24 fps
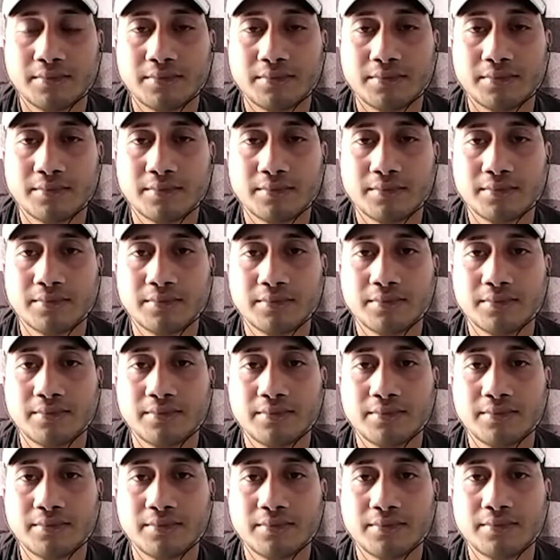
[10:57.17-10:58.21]

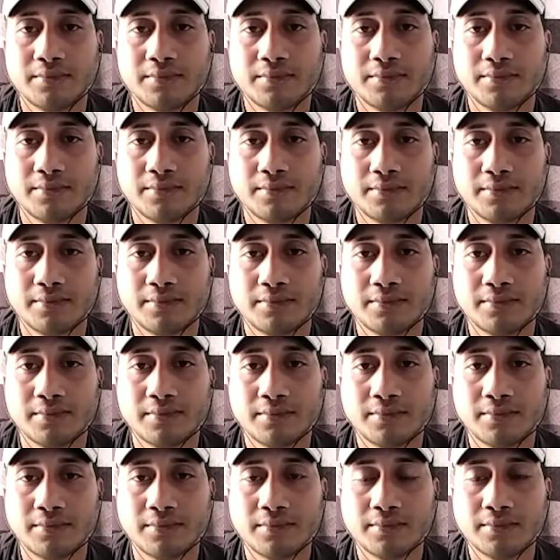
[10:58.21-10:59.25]

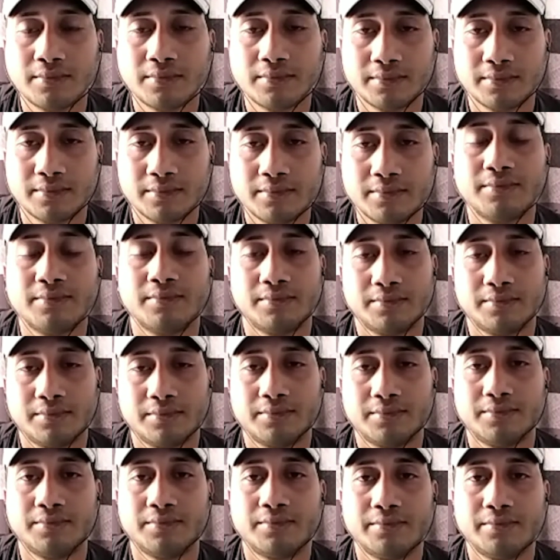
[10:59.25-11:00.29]

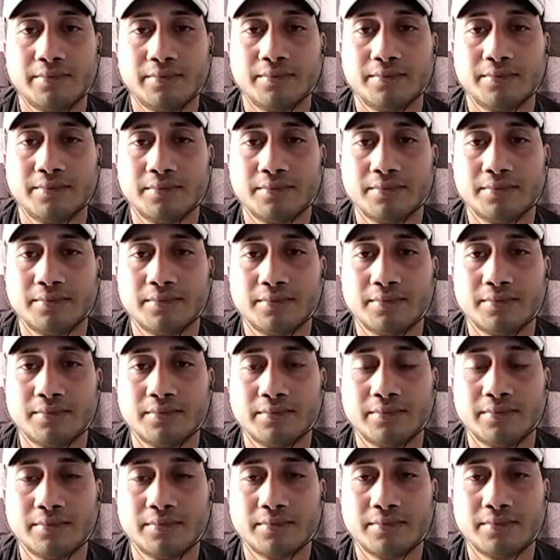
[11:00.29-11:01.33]
This person isn't speaking.